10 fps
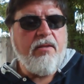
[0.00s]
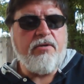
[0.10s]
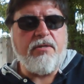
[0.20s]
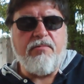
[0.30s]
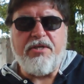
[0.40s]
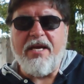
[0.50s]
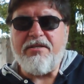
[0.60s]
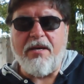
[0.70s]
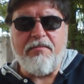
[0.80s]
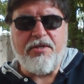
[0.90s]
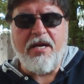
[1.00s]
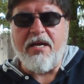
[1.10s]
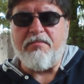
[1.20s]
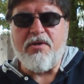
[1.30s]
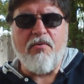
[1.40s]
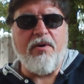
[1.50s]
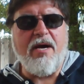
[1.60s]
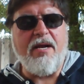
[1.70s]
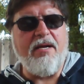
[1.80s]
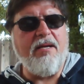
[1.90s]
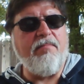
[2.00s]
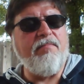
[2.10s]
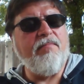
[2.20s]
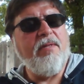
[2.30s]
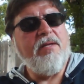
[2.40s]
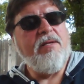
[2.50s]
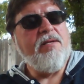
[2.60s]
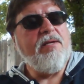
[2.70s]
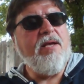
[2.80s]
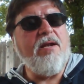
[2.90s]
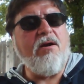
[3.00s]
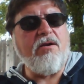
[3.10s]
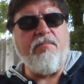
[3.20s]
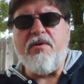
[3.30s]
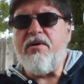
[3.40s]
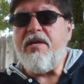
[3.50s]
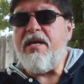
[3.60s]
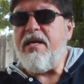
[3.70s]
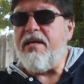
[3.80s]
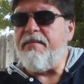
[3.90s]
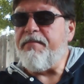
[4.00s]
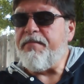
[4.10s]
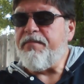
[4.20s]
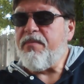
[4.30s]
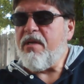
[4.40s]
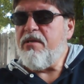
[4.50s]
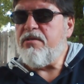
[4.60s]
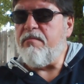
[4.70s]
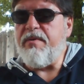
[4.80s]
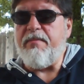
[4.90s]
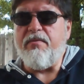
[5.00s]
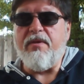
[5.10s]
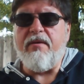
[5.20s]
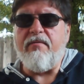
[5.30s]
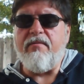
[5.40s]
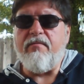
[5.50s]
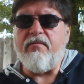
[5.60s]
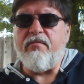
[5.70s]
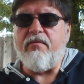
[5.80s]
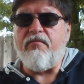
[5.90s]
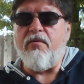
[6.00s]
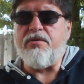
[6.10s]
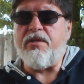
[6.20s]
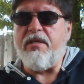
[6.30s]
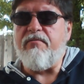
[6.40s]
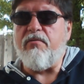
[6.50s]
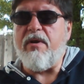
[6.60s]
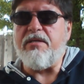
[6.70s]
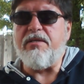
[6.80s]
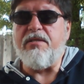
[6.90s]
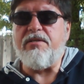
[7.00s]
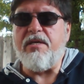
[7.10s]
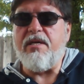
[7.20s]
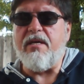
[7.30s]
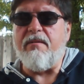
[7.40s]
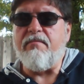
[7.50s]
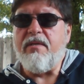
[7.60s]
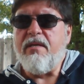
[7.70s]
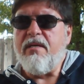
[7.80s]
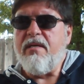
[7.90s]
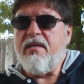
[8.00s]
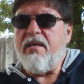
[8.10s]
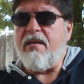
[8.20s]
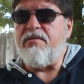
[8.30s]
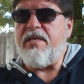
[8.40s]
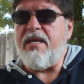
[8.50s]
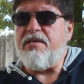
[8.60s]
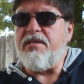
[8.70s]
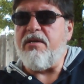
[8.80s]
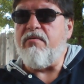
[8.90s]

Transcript: There's some shakeups going on in our community, and some people that were forced to leave their residency, and I'm sad to see